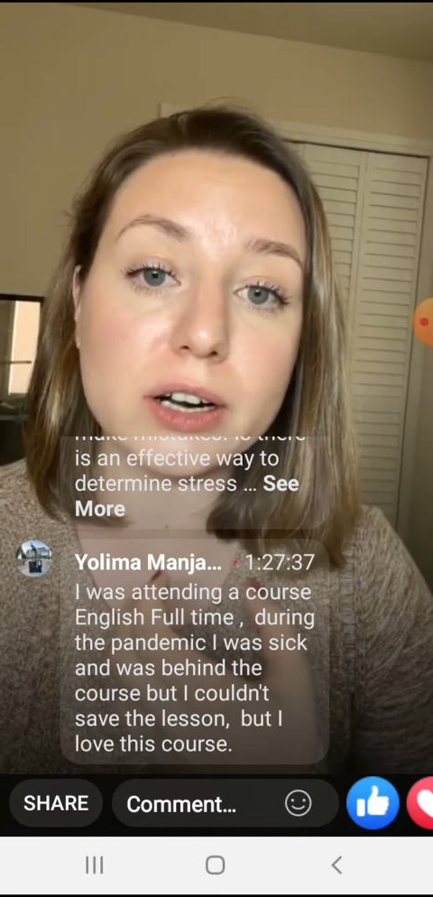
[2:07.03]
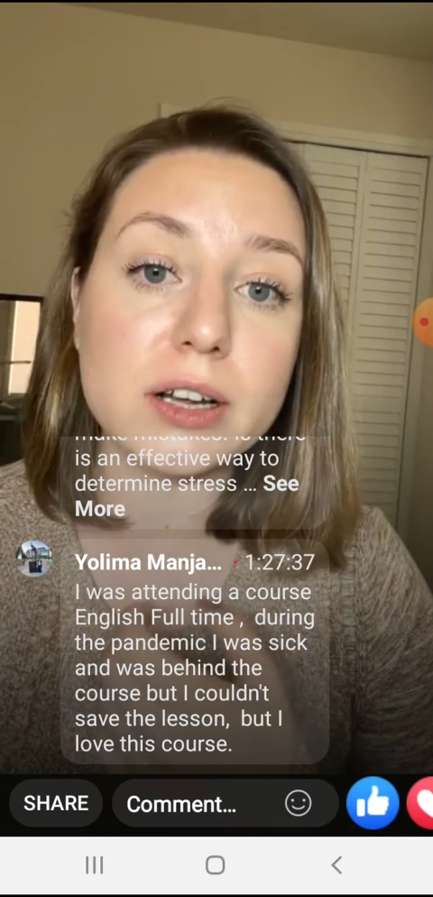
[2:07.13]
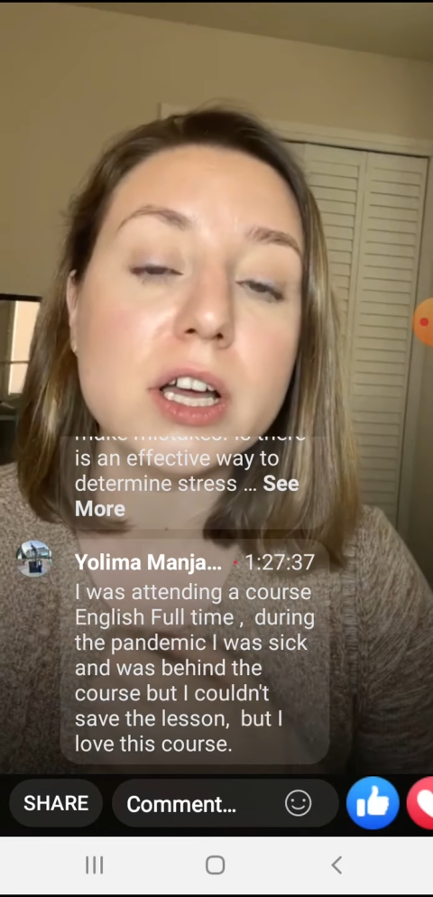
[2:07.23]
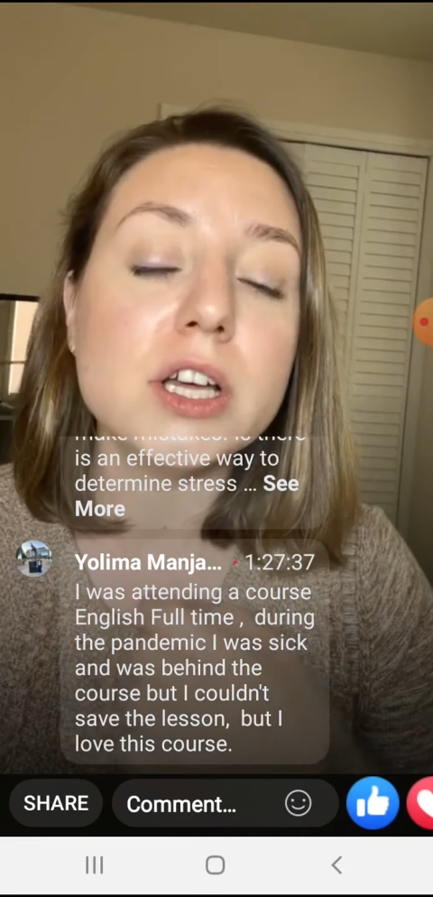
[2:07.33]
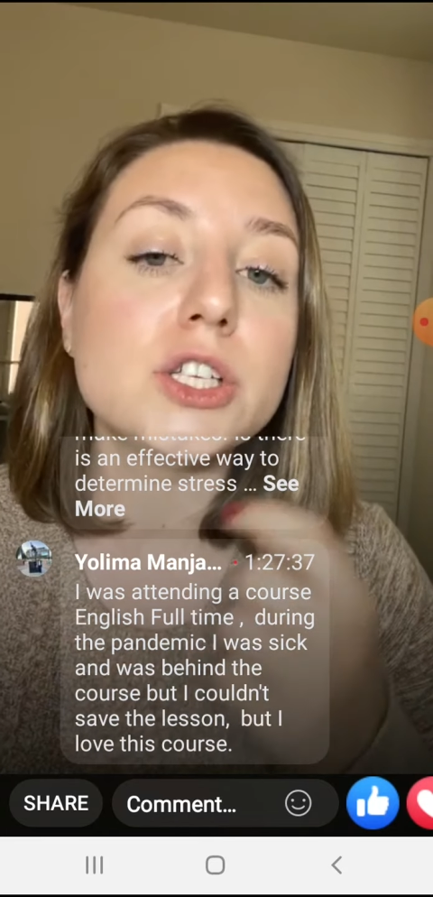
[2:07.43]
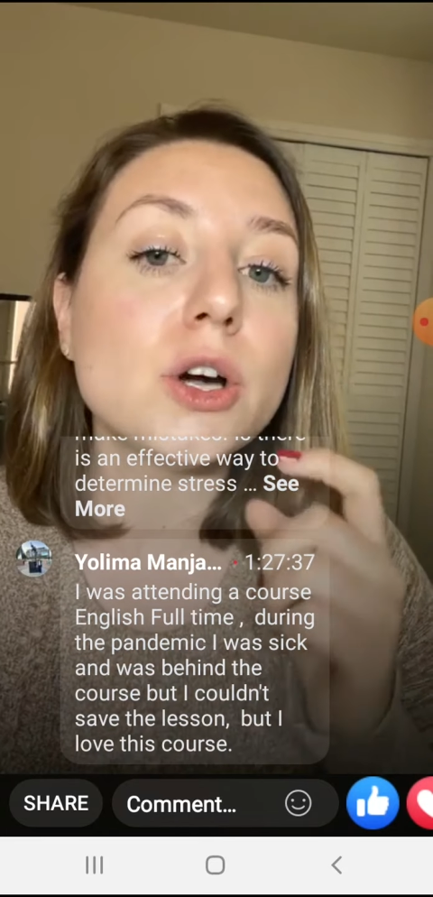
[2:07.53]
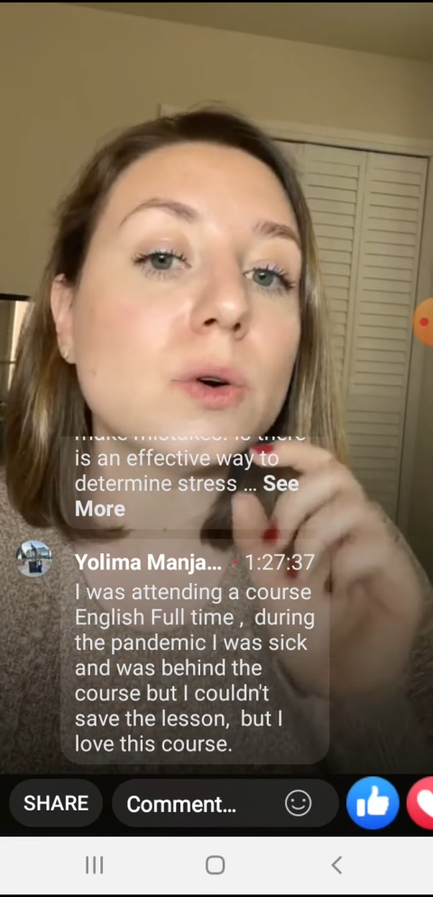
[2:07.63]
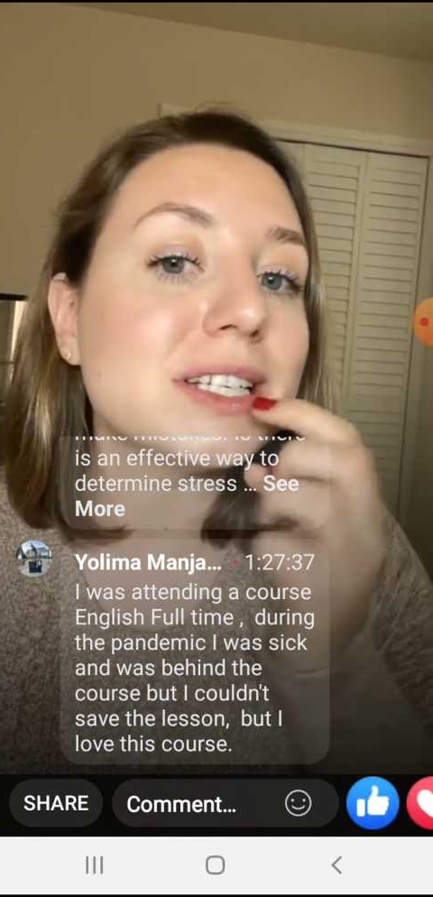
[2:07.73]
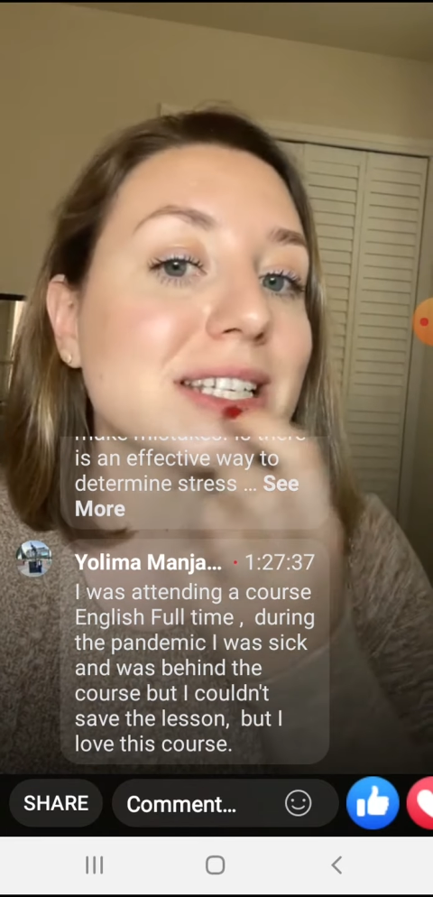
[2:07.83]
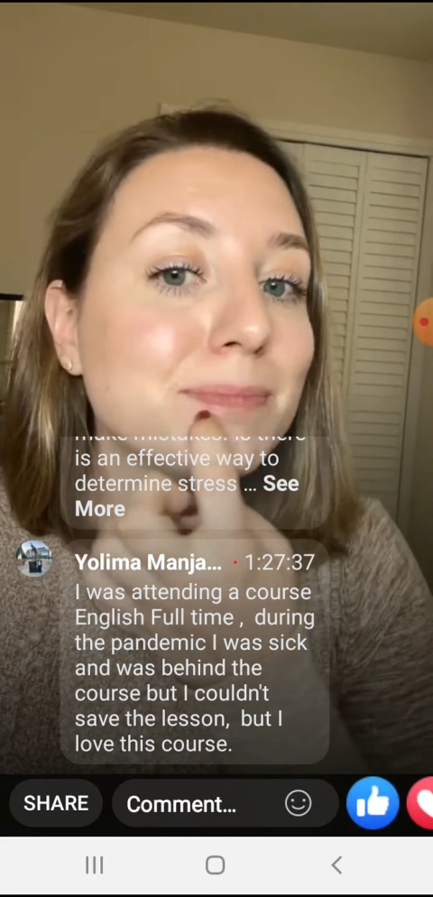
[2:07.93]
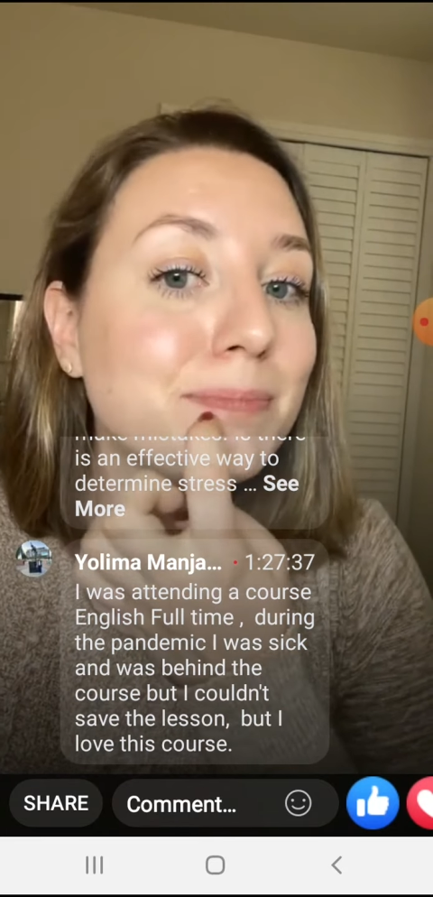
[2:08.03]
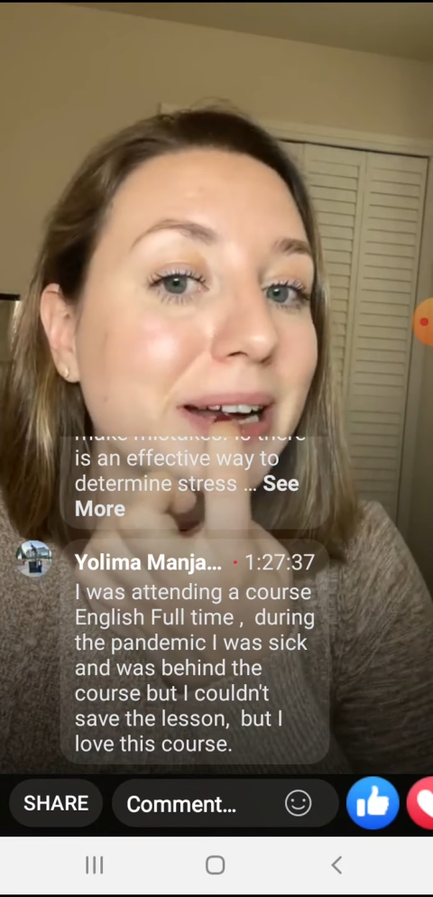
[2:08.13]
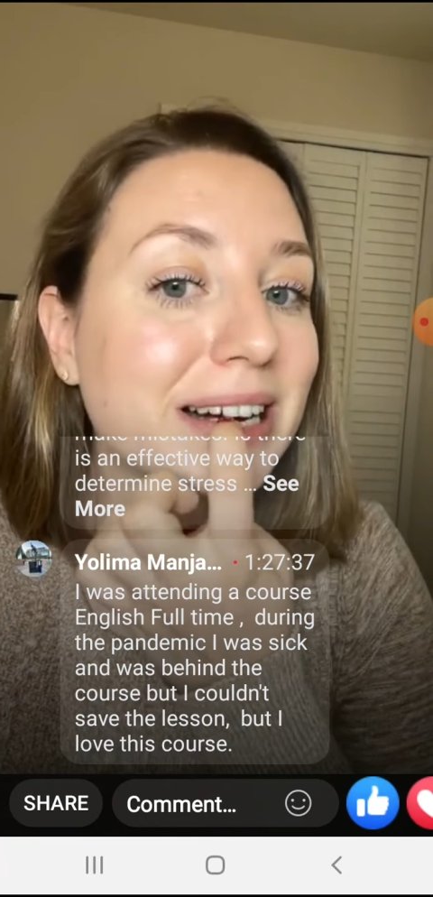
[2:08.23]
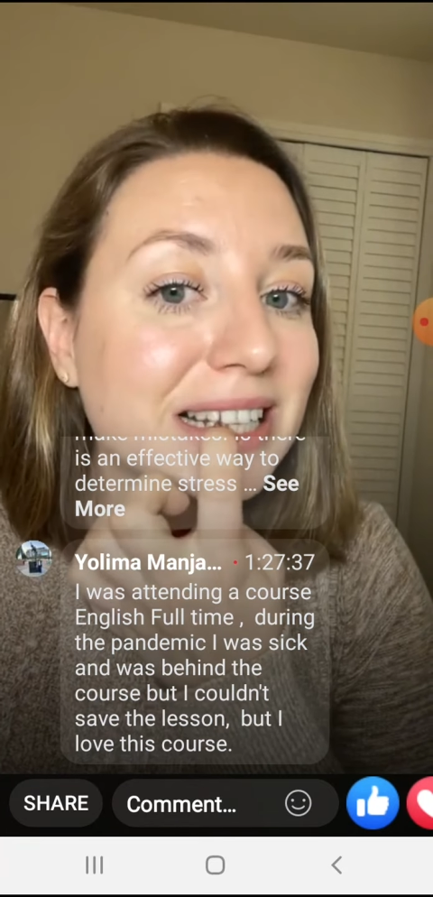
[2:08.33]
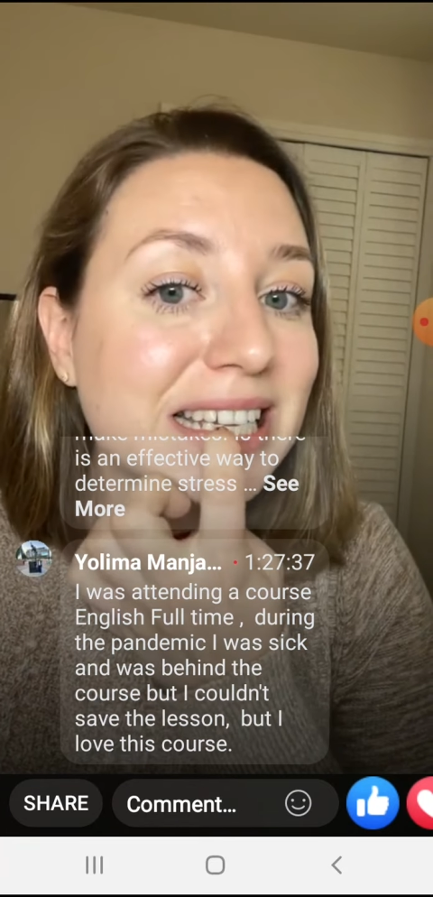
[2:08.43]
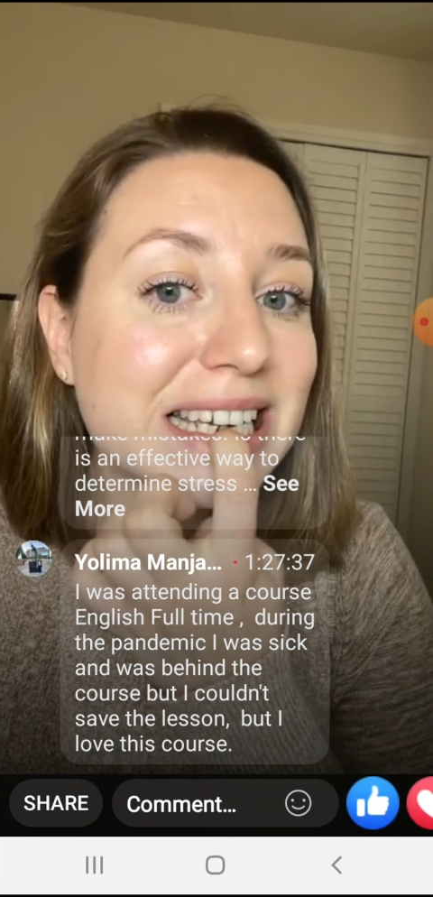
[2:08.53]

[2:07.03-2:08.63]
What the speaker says: So just barely